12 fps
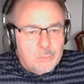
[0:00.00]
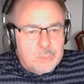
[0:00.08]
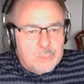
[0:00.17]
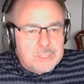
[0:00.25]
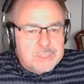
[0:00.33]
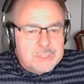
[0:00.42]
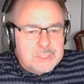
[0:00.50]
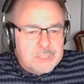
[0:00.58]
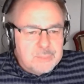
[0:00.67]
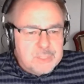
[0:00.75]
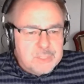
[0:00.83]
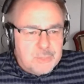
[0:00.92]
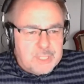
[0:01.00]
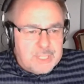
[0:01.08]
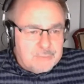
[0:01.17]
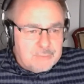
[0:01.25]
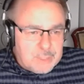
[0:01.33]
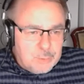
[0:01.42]
We need to demonstrate
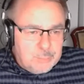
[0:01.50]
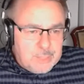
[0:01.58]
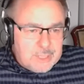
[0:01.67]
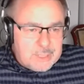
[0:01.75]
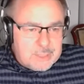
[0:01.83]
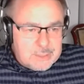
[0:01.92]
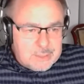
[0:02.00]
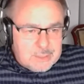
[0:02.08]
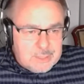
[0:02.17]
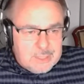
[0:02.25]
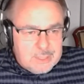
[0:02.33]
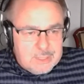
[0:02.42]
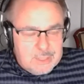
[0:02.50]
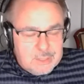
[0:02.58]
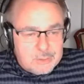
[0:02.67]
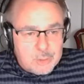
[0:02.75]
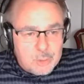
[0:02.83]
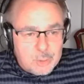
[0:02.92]
our value better
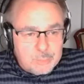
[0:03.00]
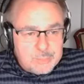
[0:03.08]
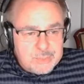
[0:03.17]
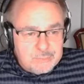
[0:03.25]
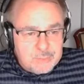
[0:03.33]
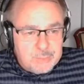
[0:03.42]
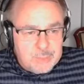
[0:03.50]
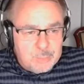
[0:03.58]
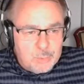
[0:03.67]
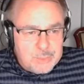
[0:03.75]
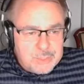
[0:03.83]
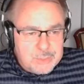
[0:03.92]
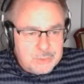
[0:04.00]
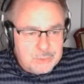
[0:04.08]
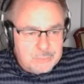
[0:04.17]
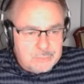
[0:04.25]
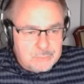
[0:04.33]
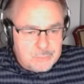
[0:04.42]
in terms of the people we
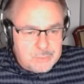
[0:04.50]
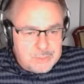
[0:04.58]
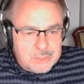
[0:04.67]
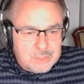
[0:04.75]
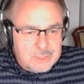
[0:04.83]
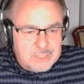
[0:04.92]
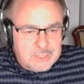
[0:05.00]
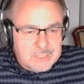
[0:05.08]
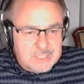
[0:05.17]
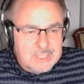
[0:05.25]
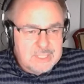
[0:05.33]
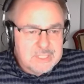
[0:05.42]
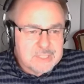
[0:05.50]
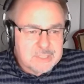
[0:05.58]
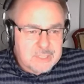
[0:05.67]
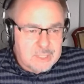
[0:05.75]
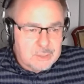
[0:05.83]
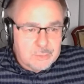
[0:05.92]
serve. Kristy, I think
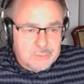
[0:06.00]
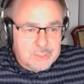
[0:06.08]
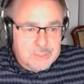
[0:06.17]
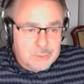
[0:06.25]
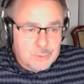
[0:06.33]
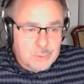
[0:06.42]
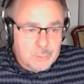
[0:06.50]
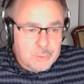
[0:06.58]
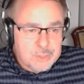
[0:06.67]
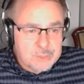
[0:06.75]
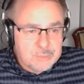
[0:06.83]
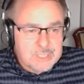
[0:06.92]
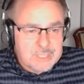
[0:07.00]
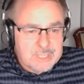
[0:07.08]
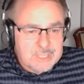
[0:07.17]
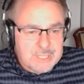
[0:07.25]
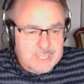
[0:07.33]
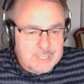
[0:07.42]
there's a lot of work to be done
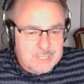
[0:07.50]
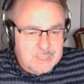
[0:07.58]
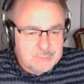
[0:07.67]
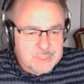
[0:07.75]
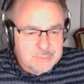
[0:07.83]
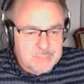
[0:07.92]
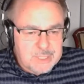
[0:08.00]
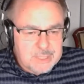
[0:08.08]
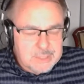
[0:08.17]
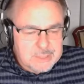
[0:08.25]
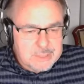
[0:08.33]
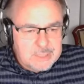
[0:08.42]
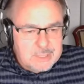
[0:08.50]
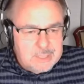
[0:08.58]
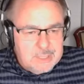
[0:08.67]
in that outcome space.